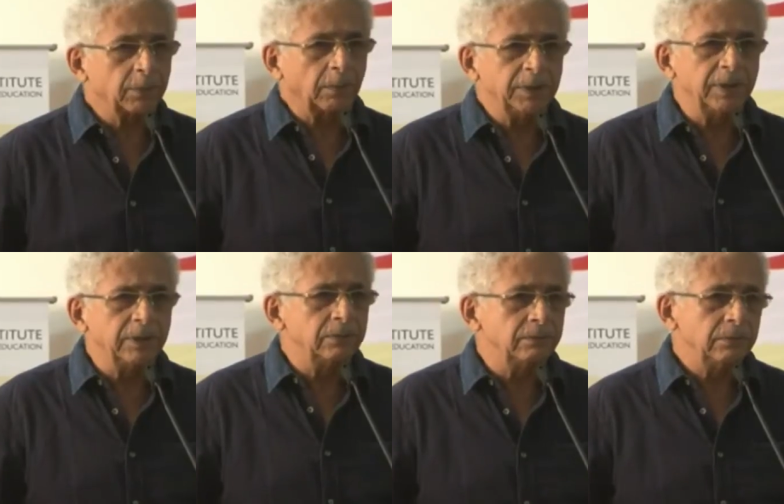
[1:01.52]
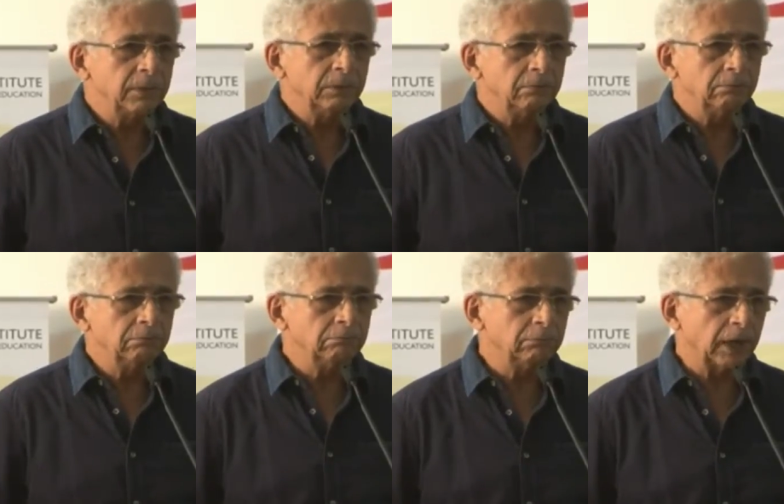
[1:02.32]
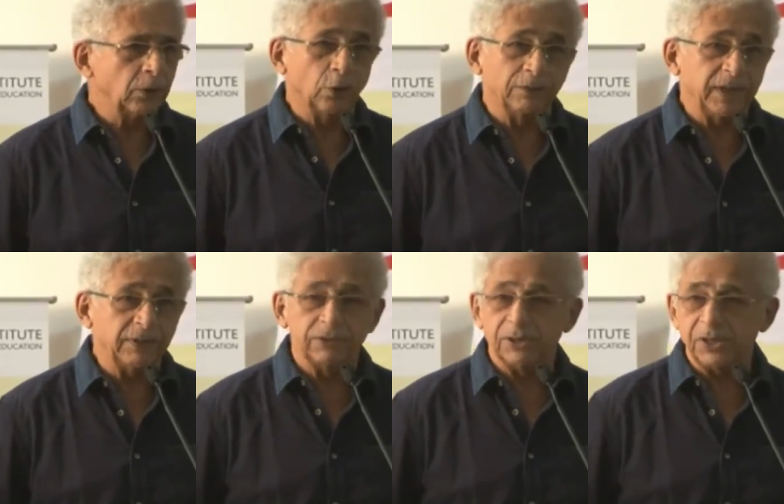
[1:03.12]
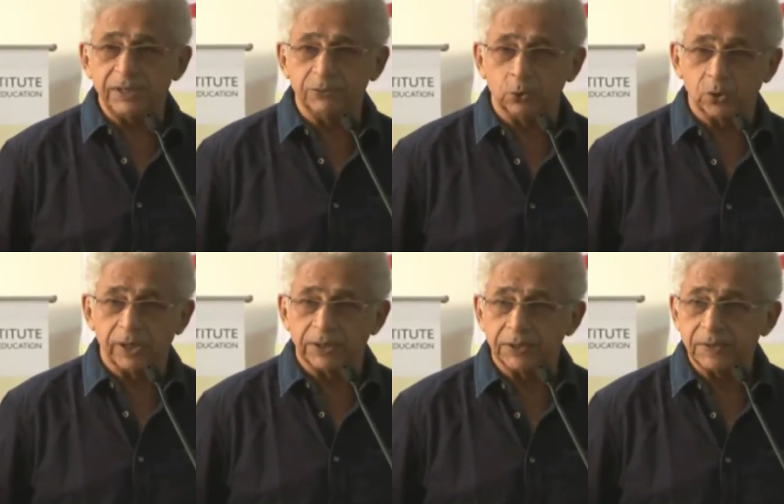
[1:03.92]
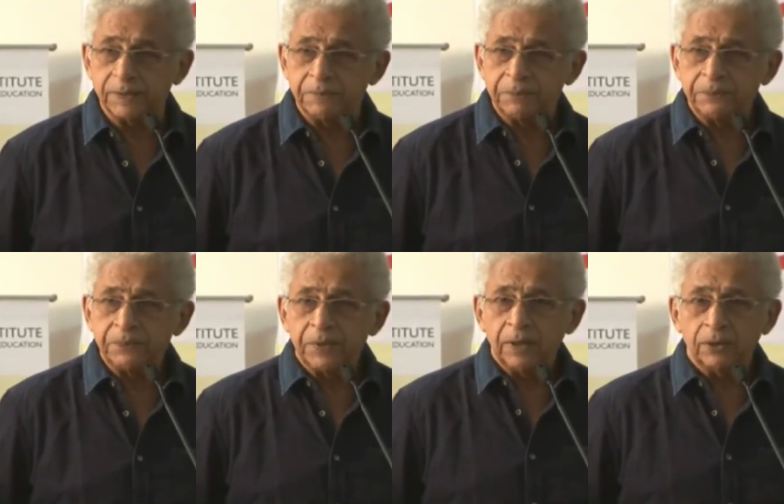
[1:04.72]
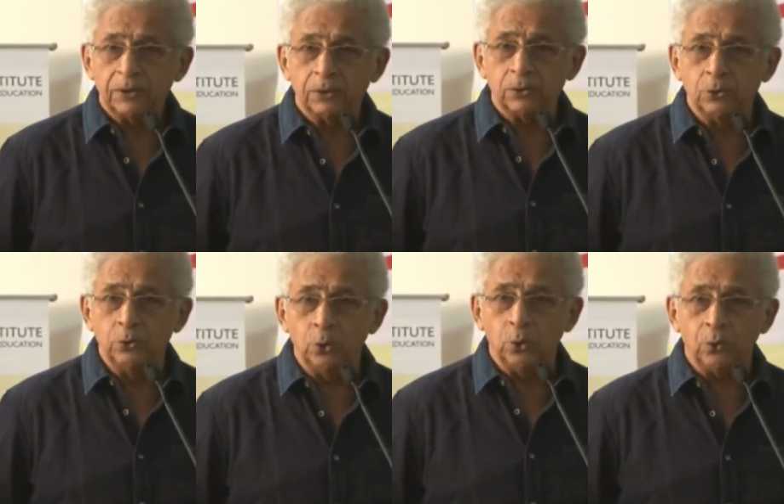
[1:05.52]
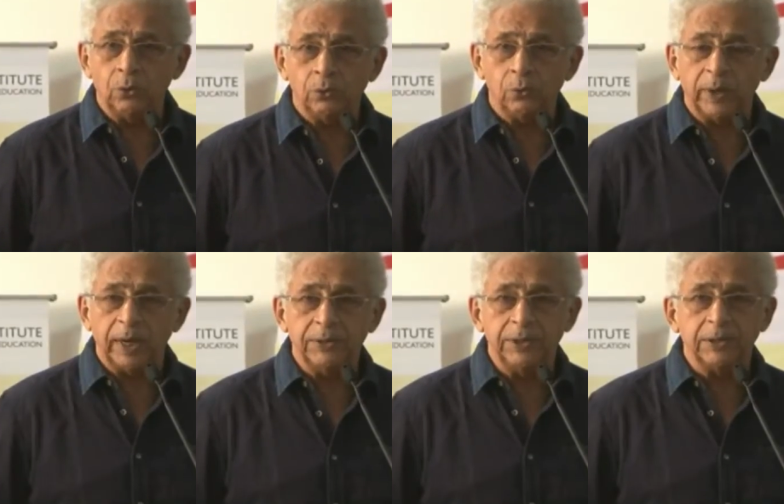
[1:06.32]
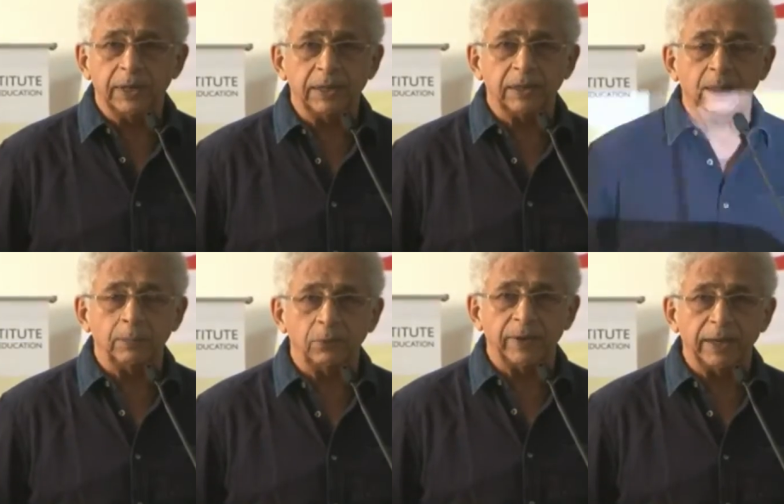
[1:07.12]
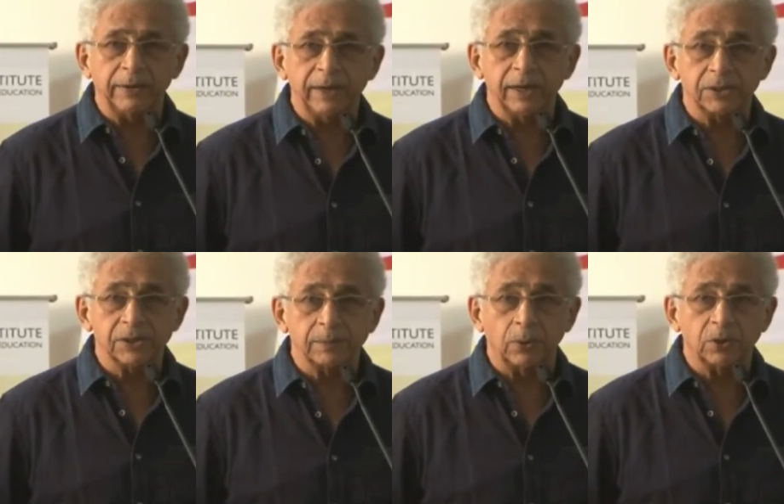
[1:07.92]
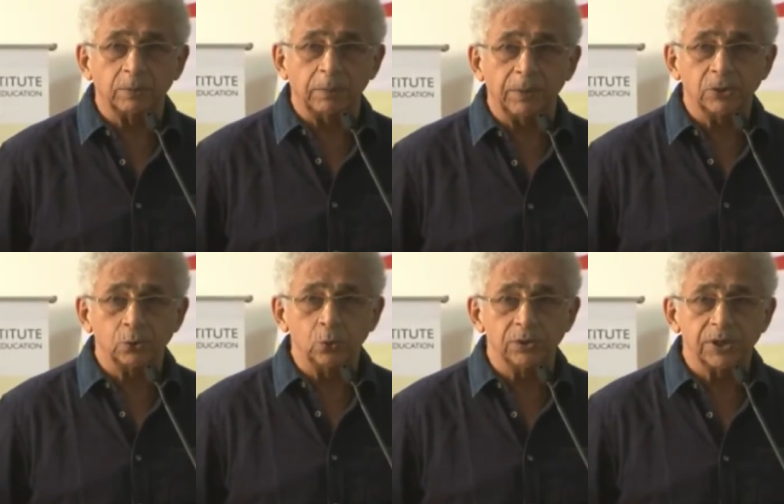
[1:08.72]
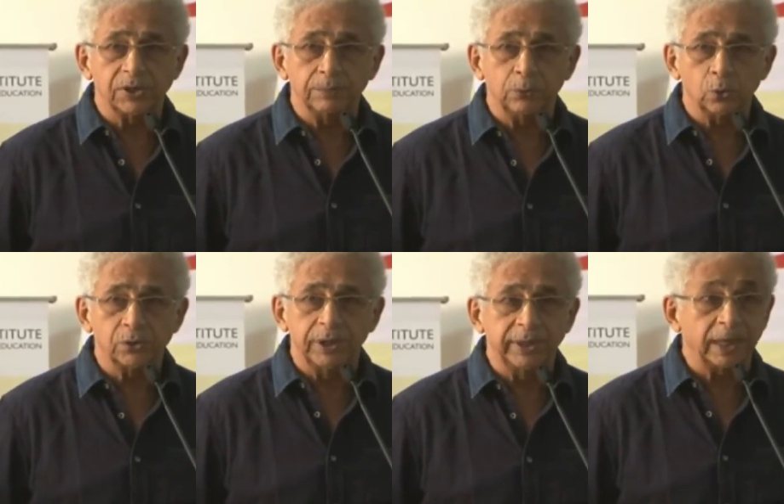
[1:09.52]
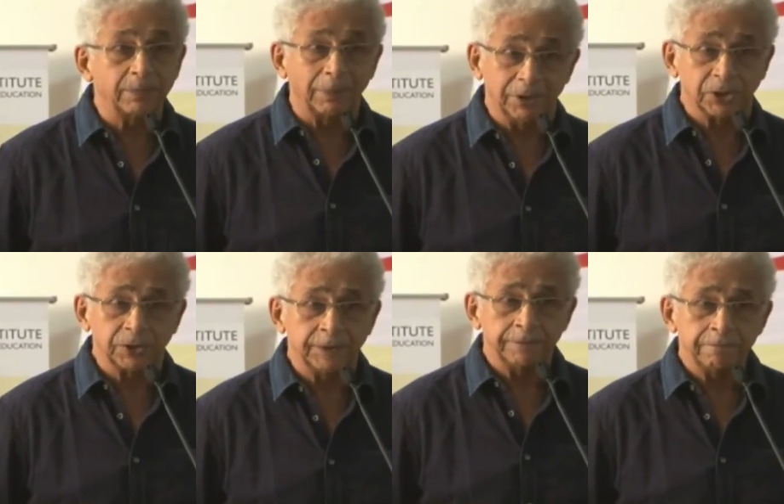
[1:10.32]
They probably didn't, I don't know if they even received those letters. Though, when I did write a couple of angry letters about the public school system, those did get published.